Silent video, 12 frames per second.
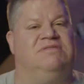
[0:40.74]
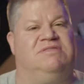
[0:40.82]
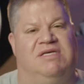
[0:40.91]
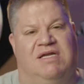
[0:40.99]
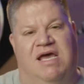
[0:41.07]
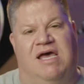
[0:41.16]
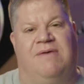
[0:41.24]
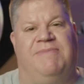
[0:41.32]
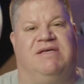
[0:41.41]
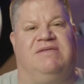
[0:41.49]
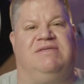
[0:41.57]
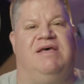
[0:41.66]
Today, I'm
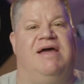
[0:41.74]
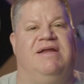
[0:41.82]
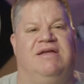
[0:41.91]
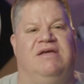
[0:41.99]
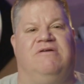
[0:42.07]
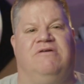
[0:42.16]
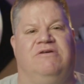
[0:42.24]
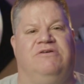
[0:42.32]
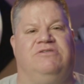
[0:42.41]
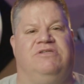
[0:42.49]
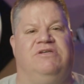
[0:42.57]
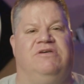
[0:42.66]
excited to
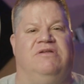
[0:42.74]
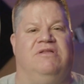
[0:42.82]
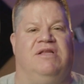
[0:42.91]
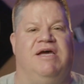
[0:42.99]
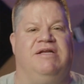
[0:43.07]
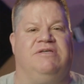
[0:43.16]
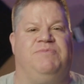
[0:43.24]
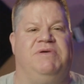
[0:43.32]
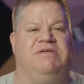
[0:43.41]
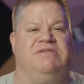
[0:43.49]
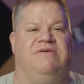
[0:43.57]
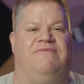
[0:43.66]
introduce to you the latest
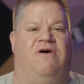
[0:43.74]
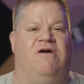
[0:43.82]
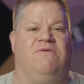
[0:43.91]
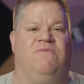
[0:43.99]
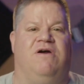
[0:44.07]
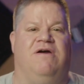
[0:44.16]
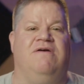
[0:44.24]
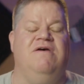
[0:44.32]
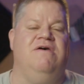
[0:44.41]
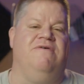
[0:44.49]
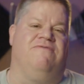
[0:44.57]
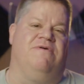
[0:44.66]
piece of hardware
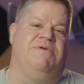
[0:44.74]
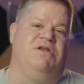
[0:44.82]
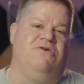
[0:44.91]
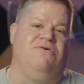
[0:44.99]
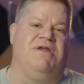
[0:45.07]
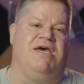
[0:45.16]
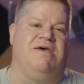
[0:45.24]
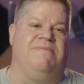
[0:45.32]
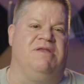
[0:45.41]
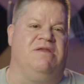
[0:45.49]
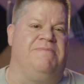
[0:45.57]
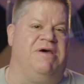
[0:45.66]
from a new name
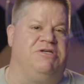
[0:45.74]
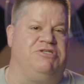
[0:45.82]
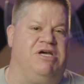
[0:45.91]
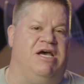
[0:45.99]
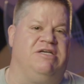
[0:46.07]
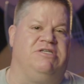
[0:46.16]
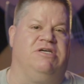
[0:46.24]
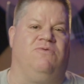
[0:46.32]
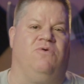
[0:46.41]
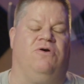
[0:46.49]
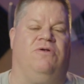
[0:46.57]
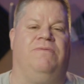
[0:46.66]
in the Meshtastic
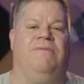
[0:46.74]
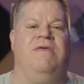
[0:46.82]
world.